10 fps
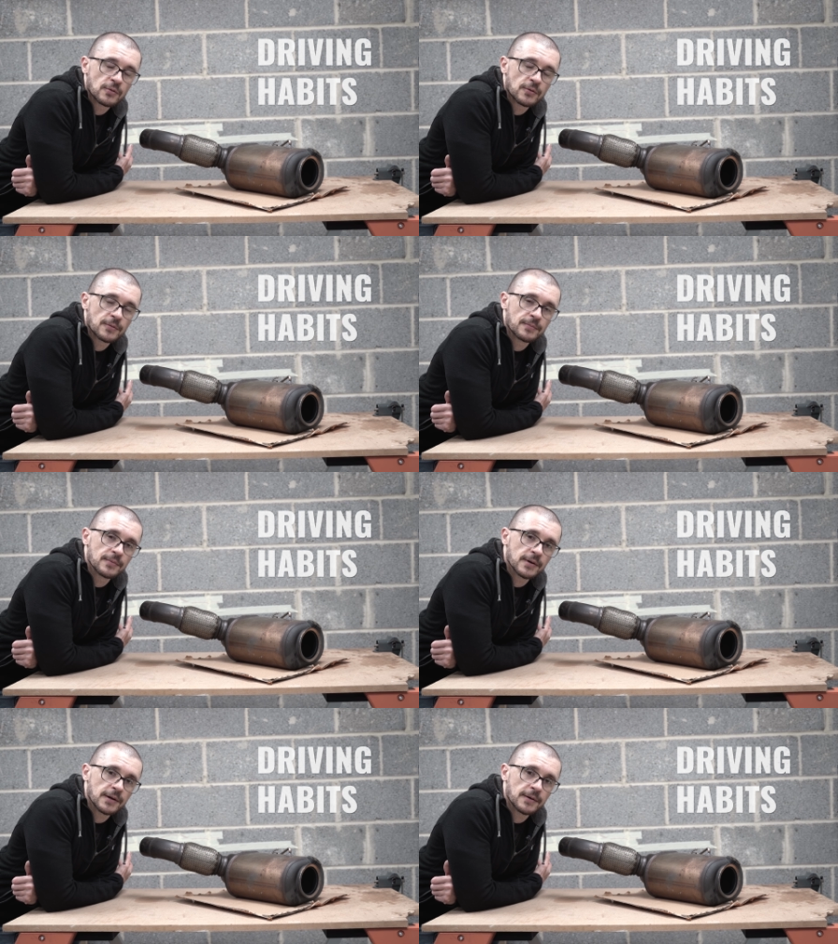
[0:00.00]
or
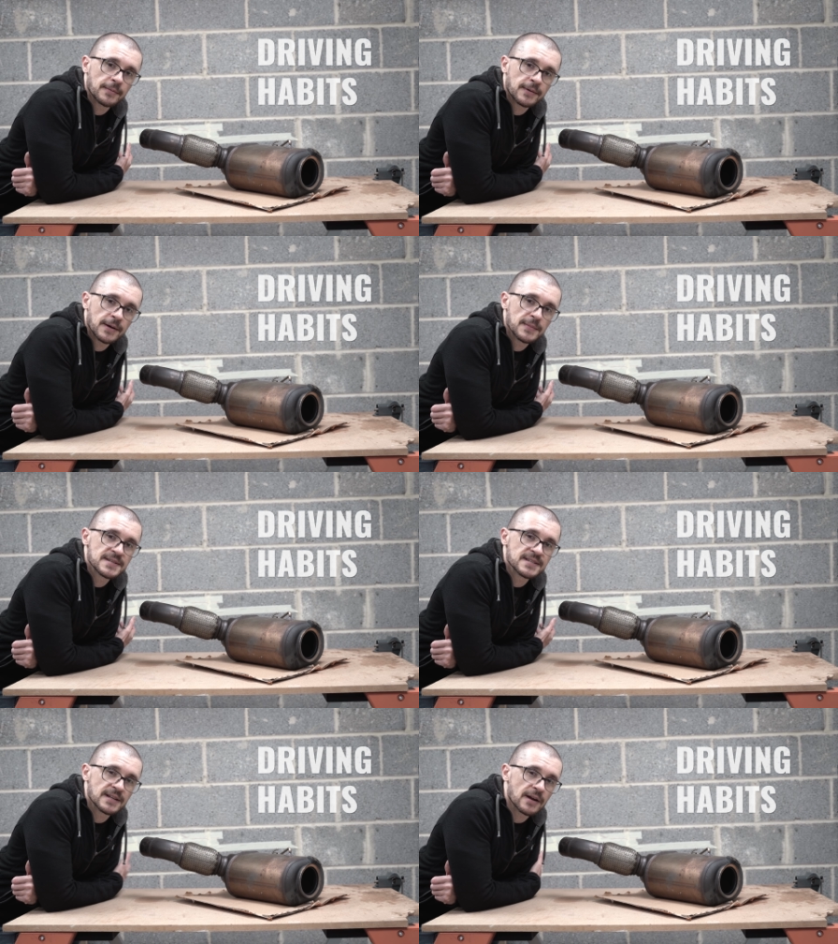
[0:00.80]

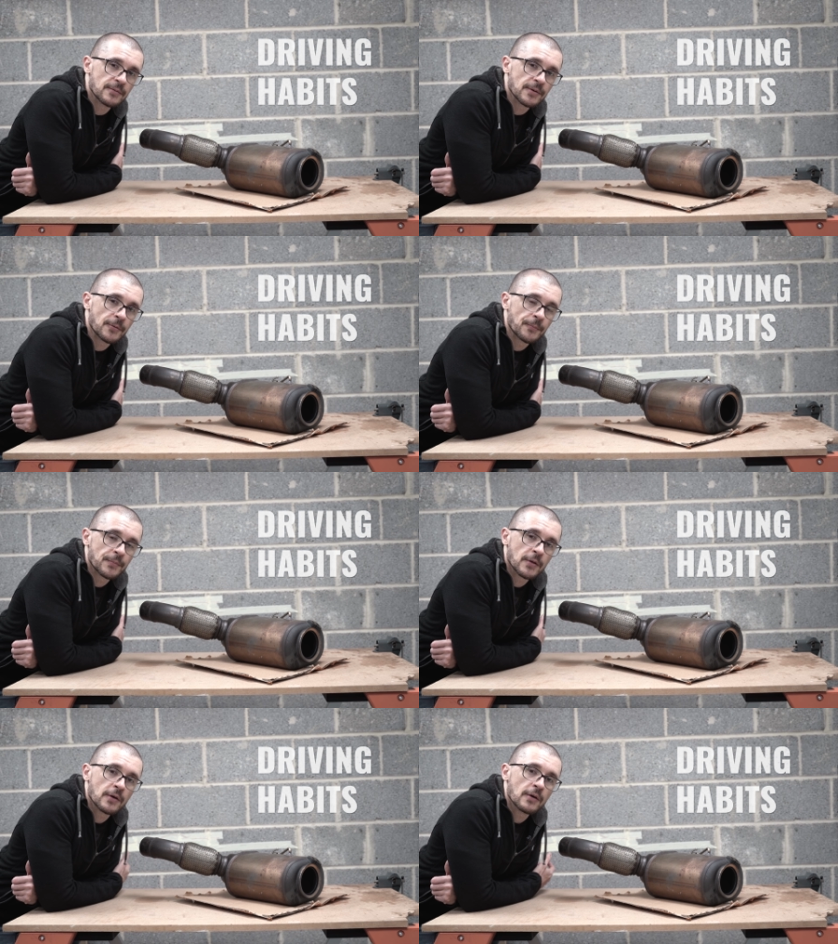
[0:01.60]
common scenario
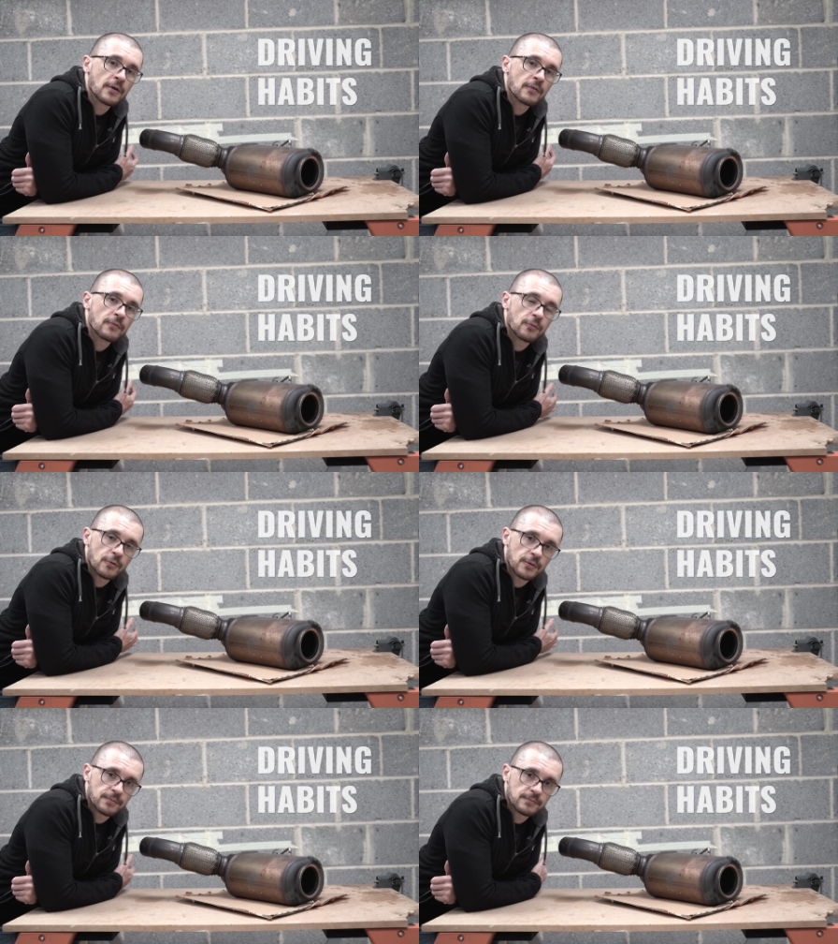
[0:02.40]

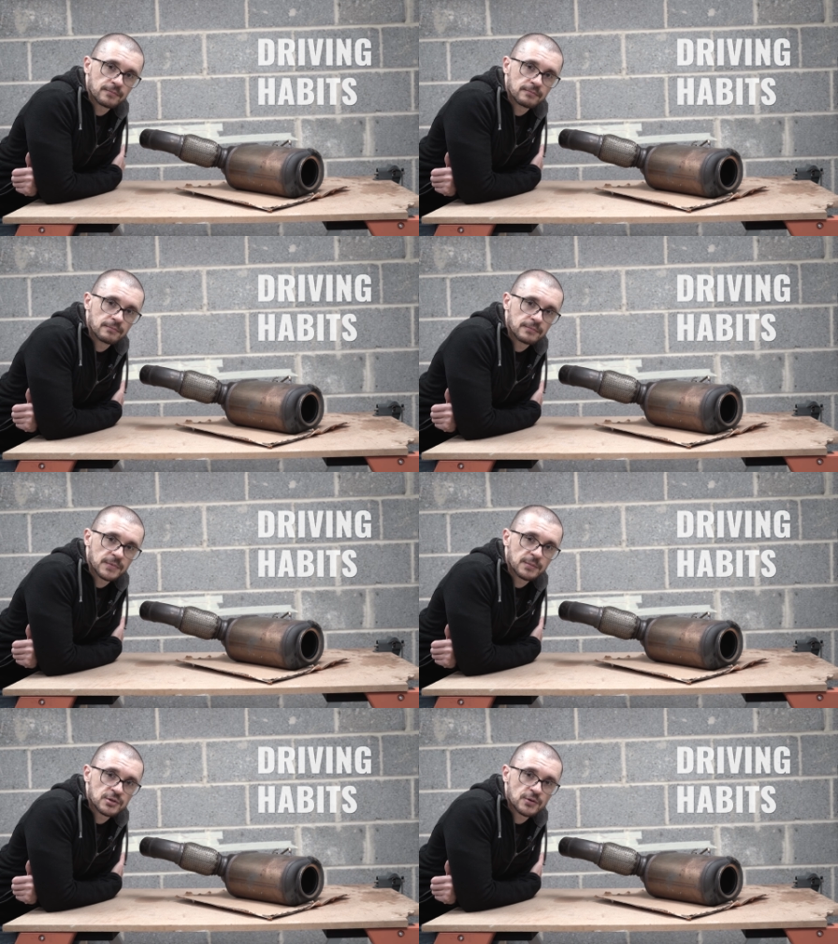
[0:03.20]
for
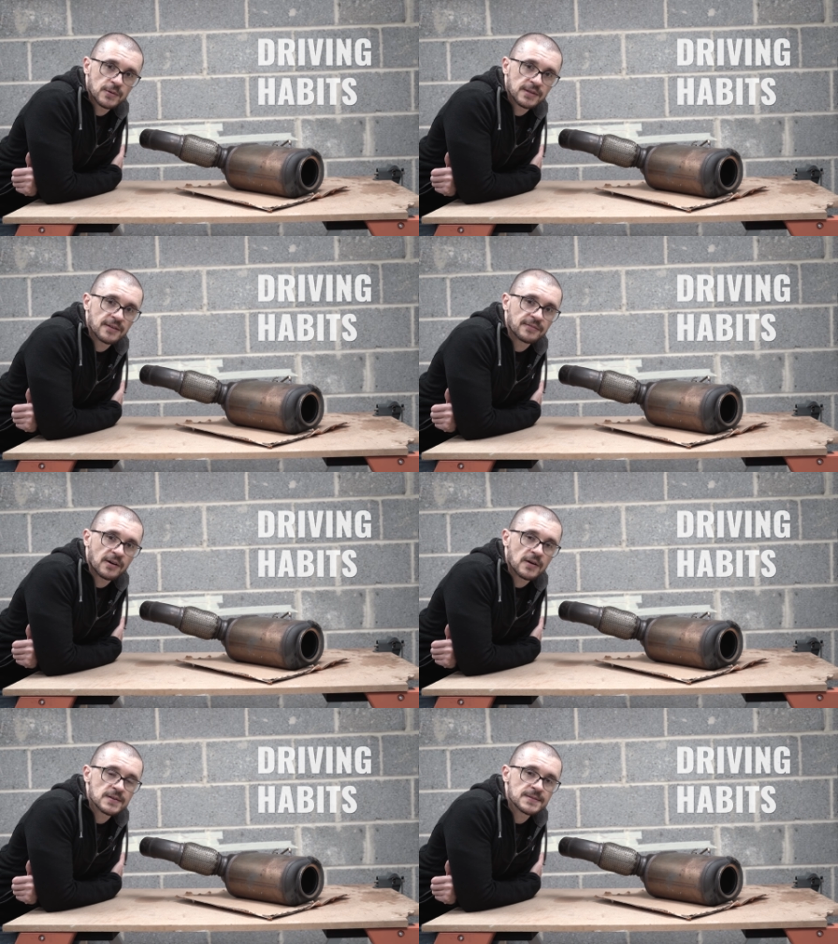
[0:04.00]
the majority of
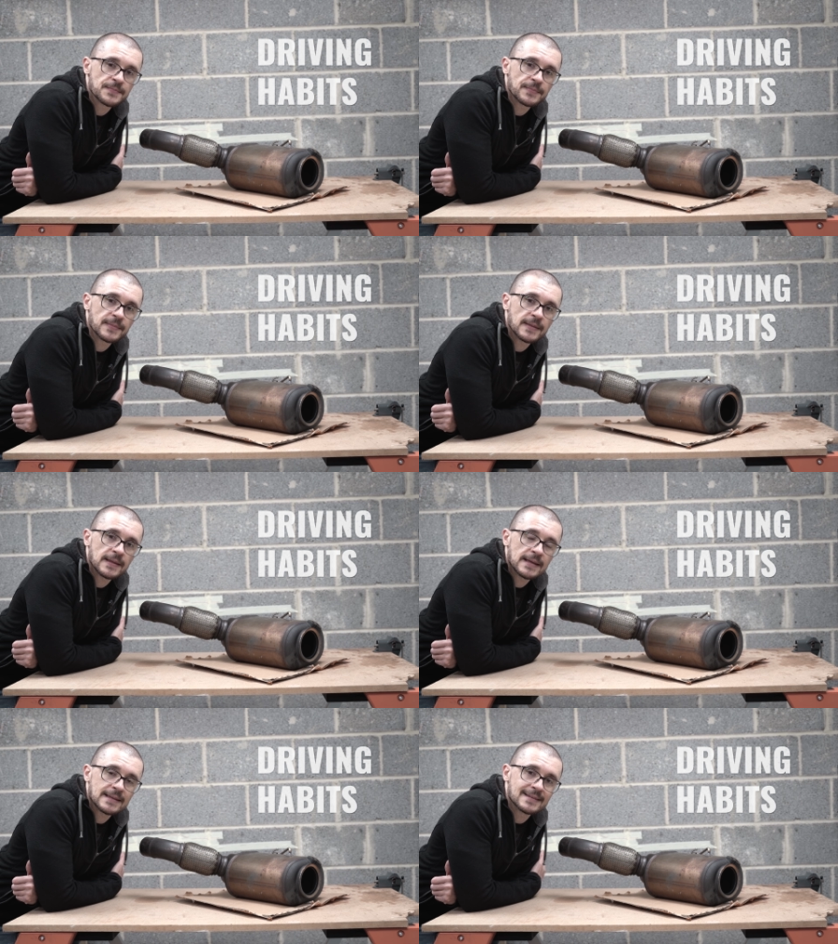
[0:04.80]
cars
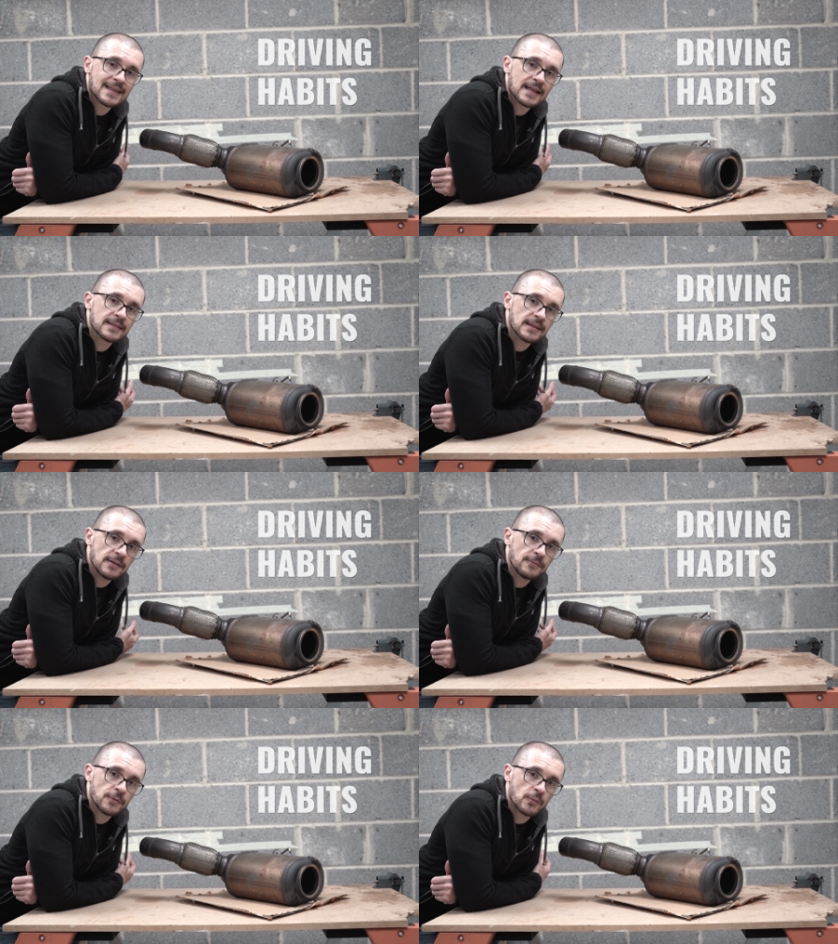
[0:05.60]
is that
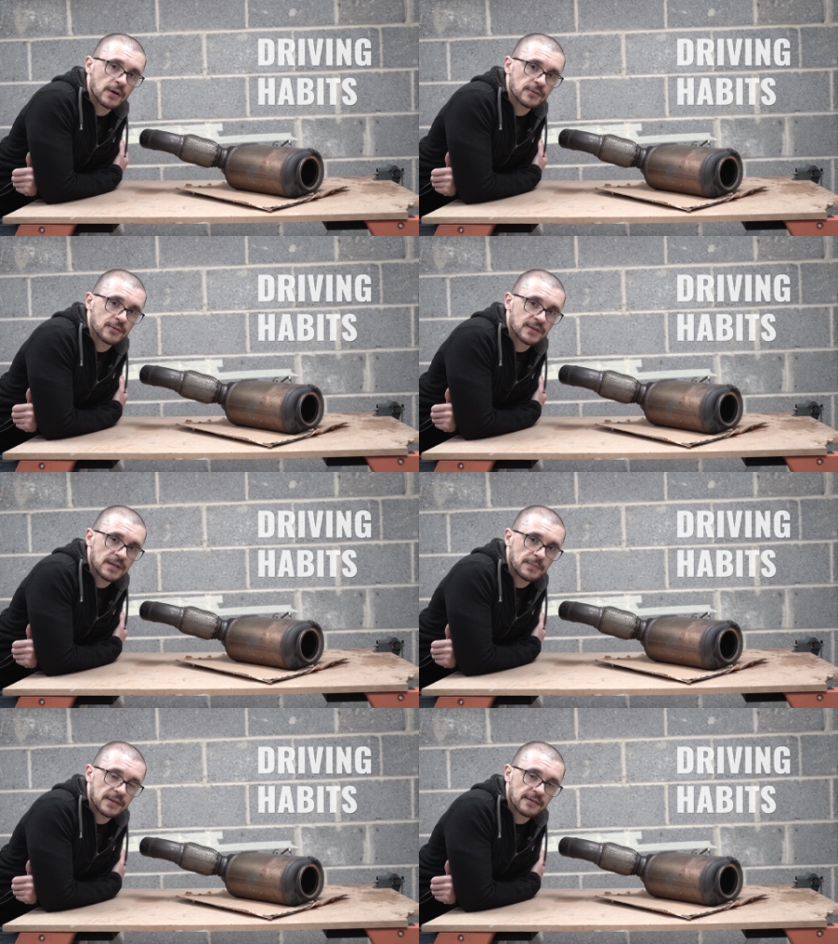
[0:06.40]
if you want your
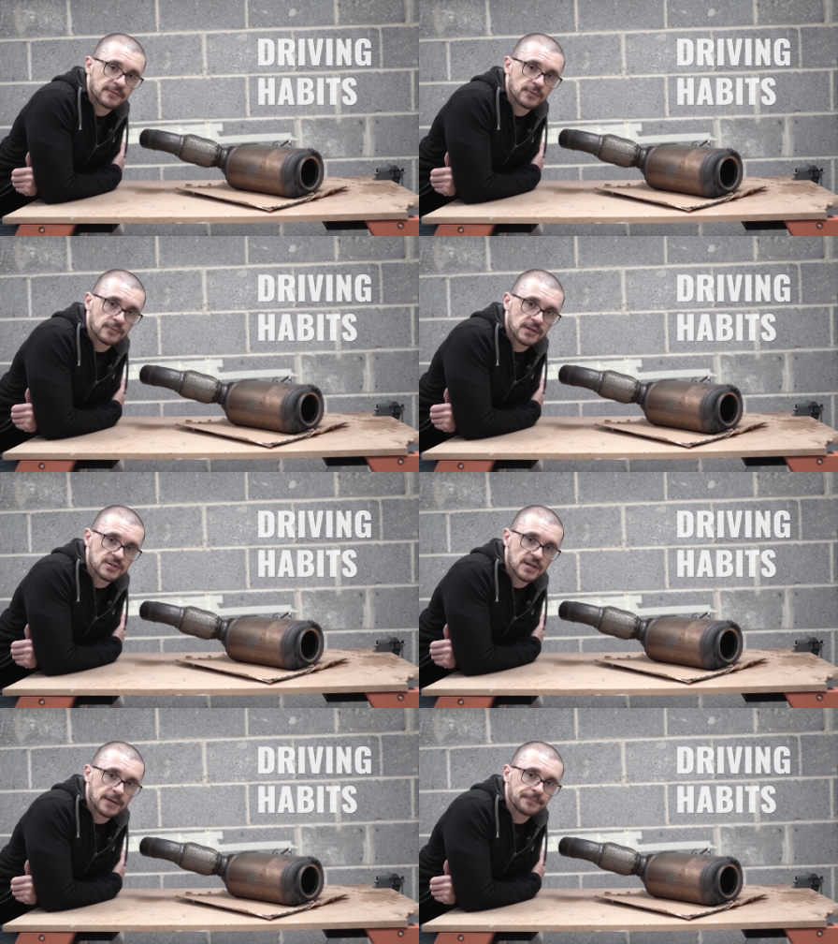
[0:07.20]
DPF to
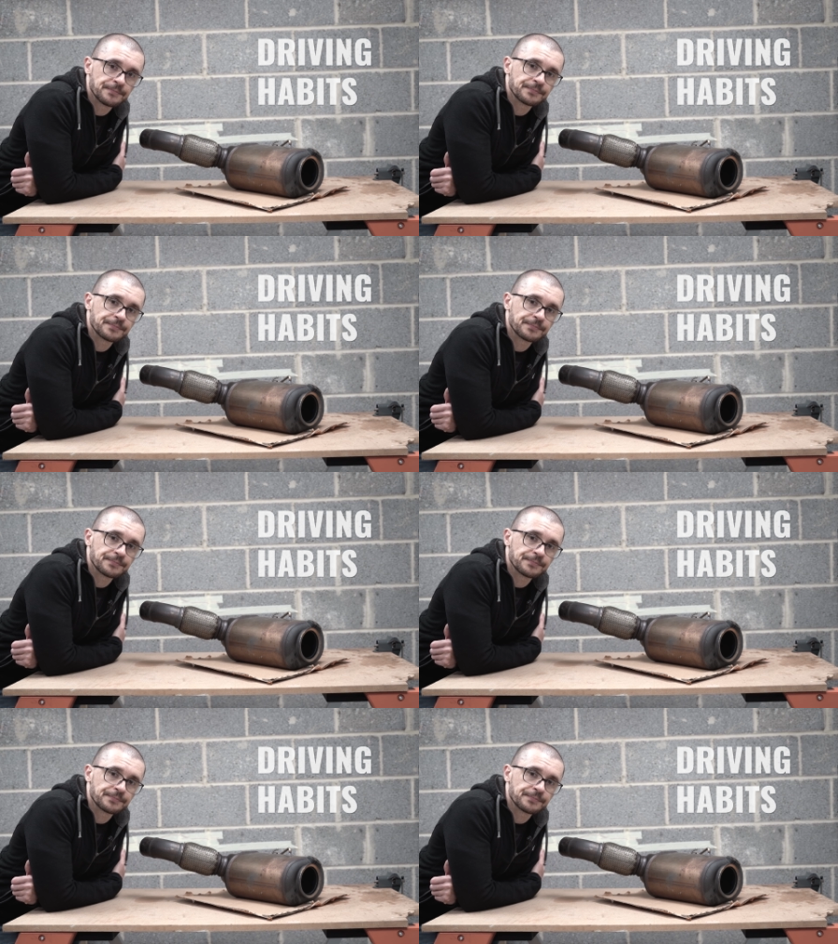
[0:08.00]
regen,